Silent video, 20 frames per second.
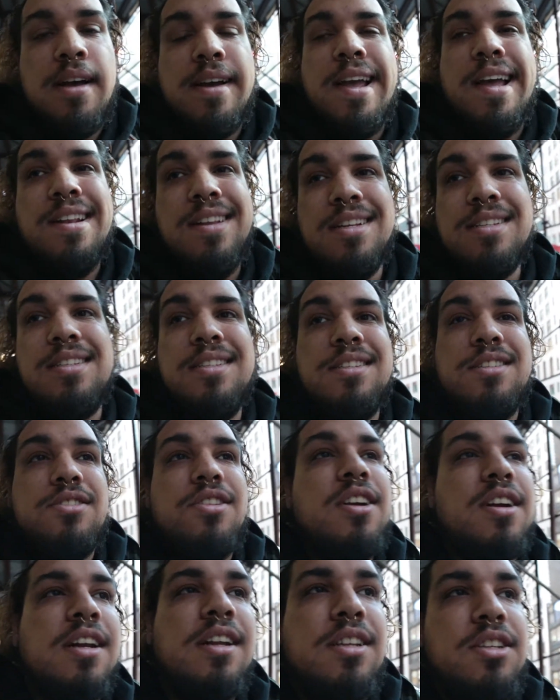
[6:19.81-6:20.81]
Again, this is
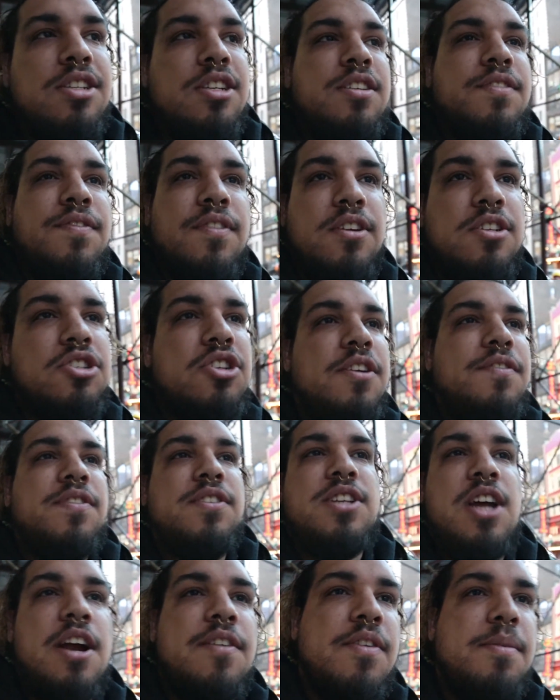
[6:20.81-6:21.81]
strictly just for street
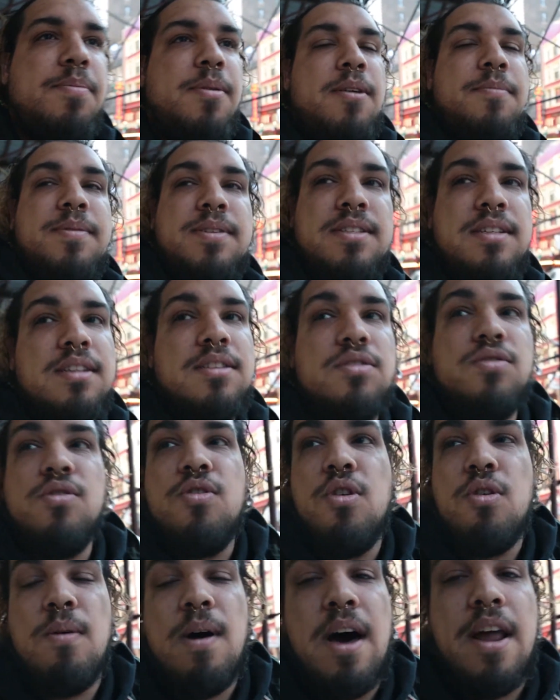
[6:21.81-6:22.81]
photography purposes.
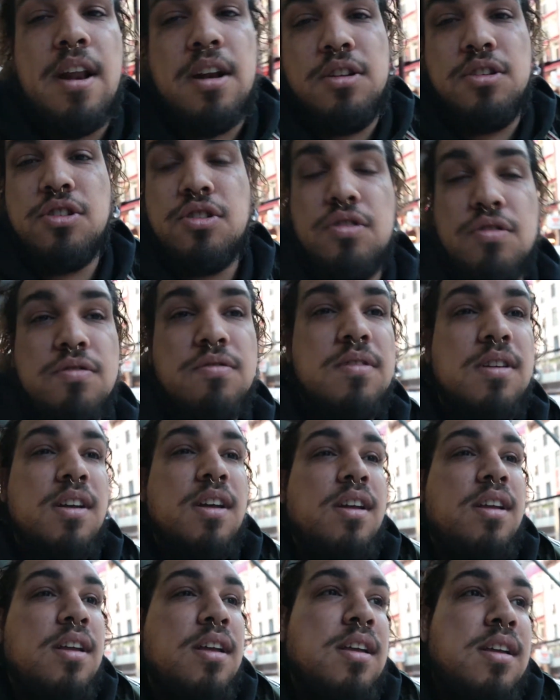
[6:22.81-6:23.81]
You go out on the shoot,
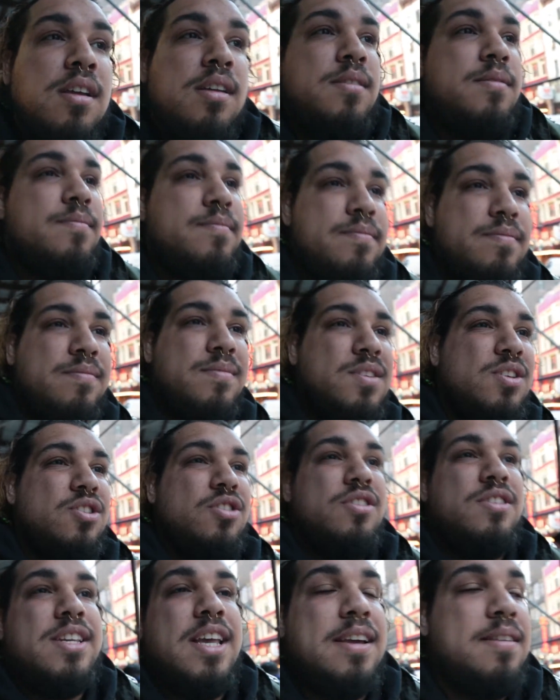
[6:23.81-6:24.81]
you
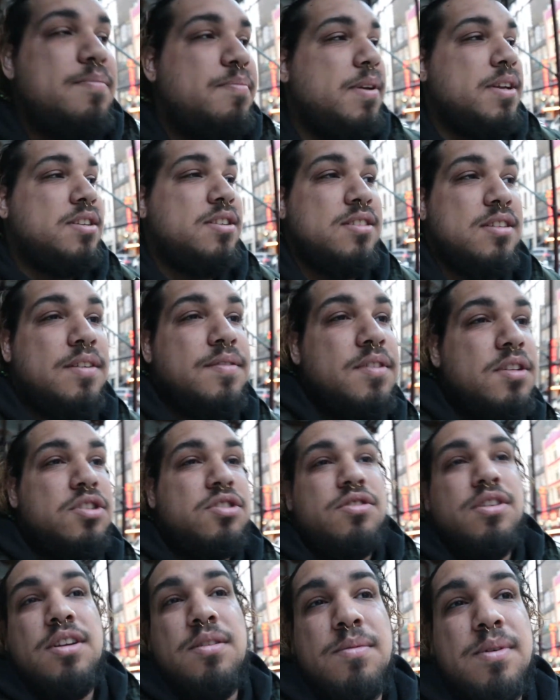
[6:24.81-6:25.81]
know, you take pictures of the
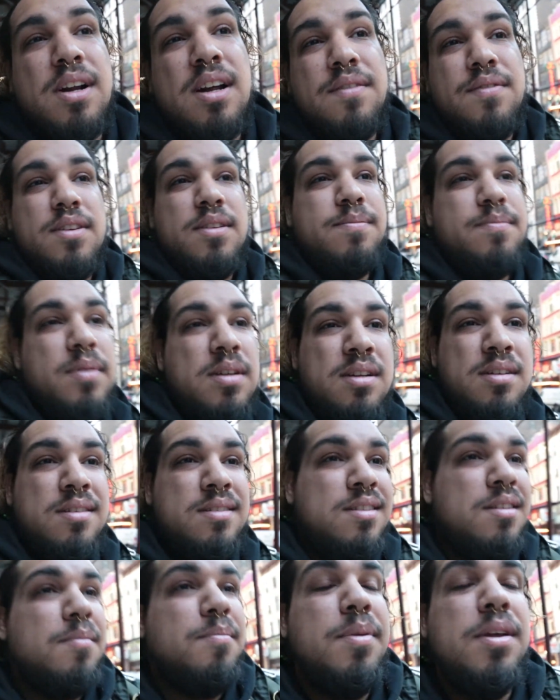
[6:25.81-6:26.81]
street, whatever,
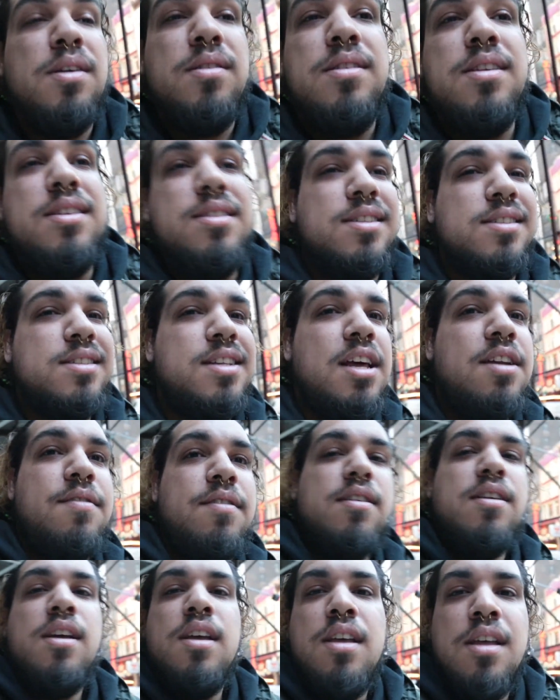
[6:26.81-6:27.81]
the buildings,
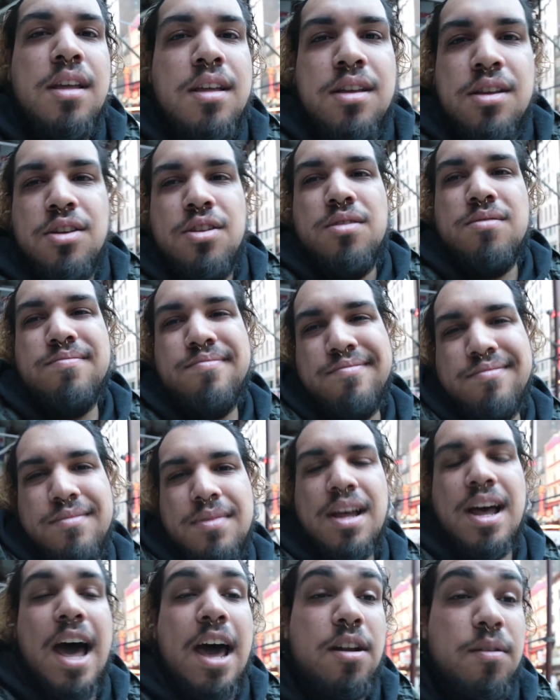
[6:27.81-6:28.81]
etc. I
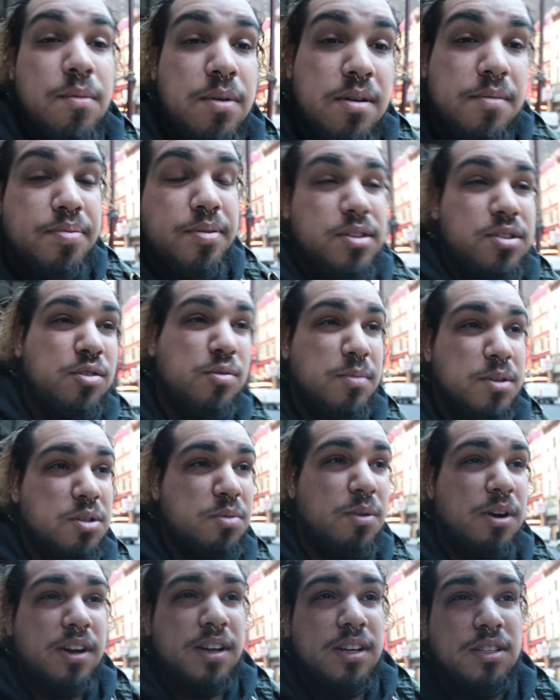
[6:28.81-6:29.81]
don't want to put too
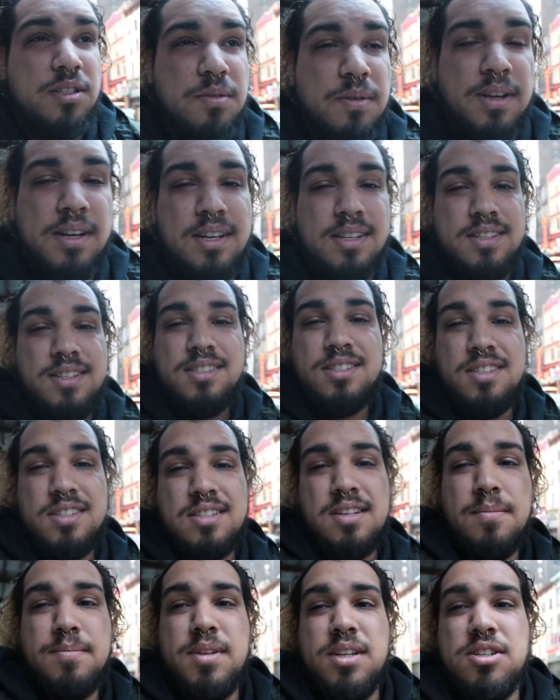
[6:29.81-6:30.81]
much work into it because it's
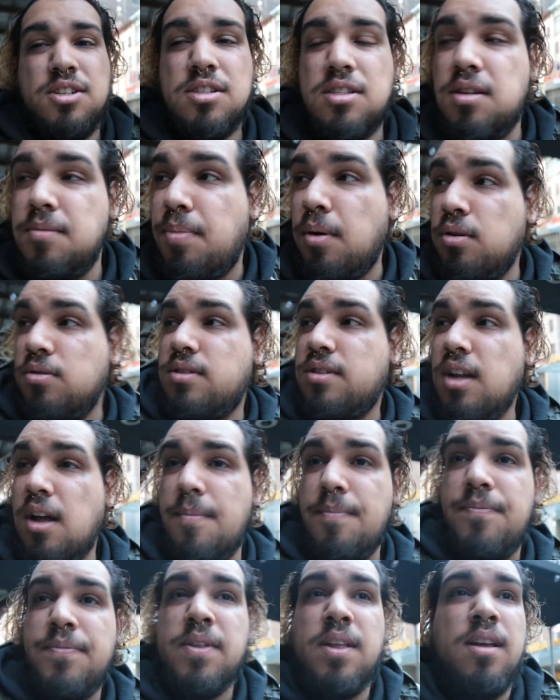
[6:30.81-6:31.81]
just something just to post
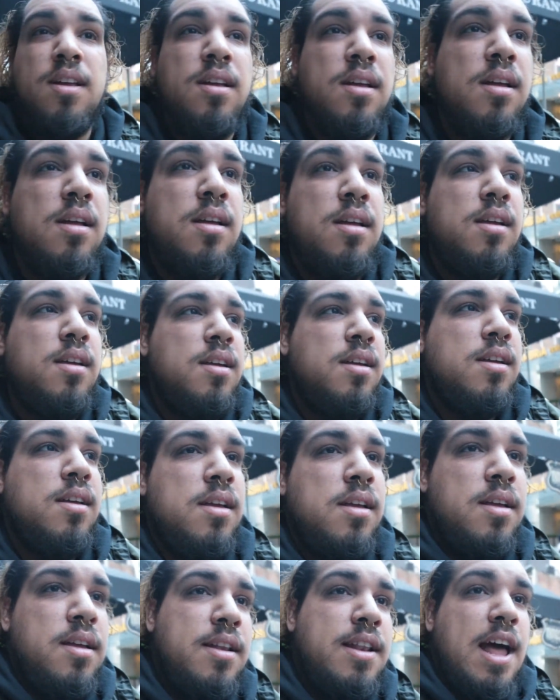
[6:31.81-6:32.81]
up.
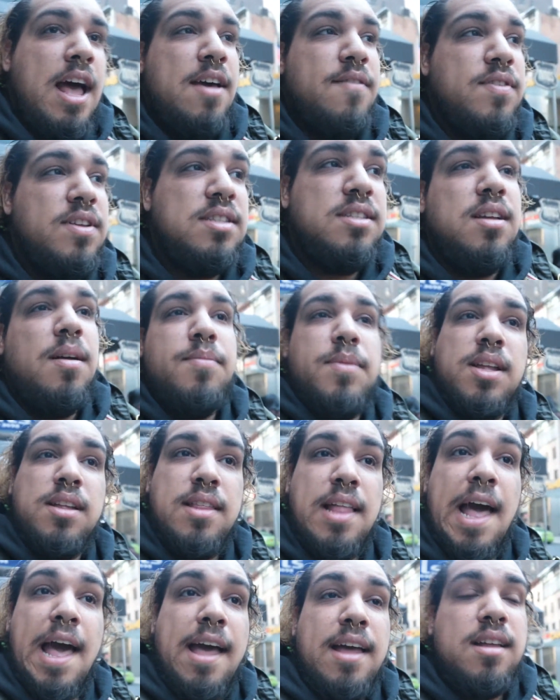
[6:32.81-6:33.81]
Now, if it's
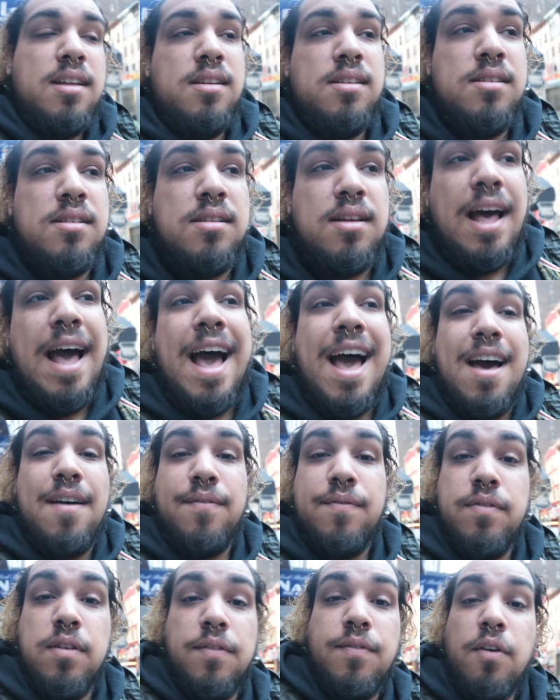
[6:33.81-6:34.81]
something that I
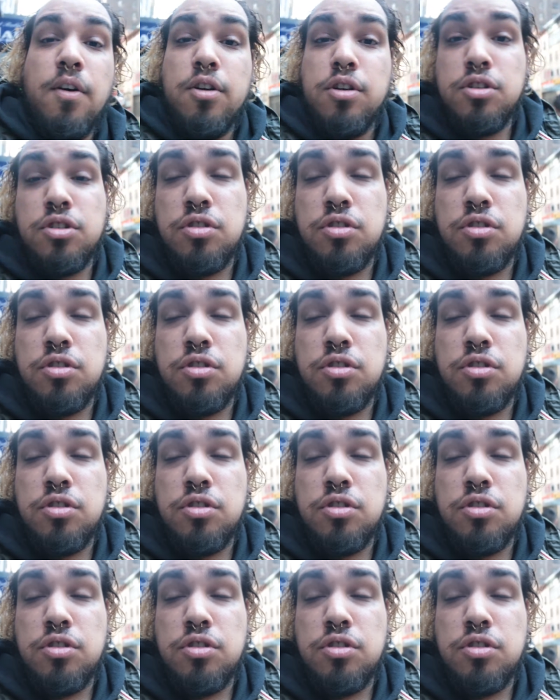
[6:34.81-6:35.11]
have a photo